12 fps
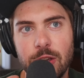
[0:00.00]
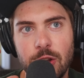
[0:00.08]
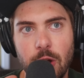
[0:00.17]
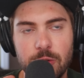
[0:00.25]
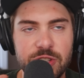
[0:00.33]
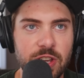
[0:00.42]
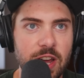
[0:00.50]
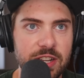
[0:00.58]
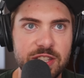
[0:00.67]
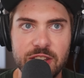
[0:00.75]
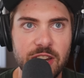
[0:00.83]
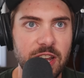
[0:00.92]
you know, kind
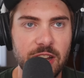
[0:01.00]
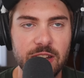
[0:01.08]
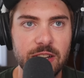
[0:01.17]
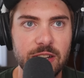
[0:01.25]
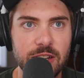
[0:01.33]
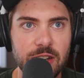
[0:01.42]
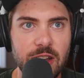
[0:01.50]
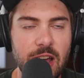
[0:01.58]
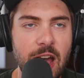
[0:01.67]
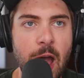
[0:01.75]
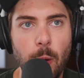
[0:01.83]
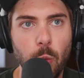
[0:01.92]
of sitting
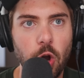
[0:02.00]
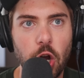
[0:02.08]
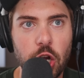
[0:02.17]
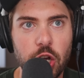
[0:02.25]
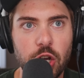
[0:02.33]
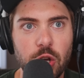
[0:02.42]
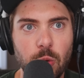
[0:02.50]
at work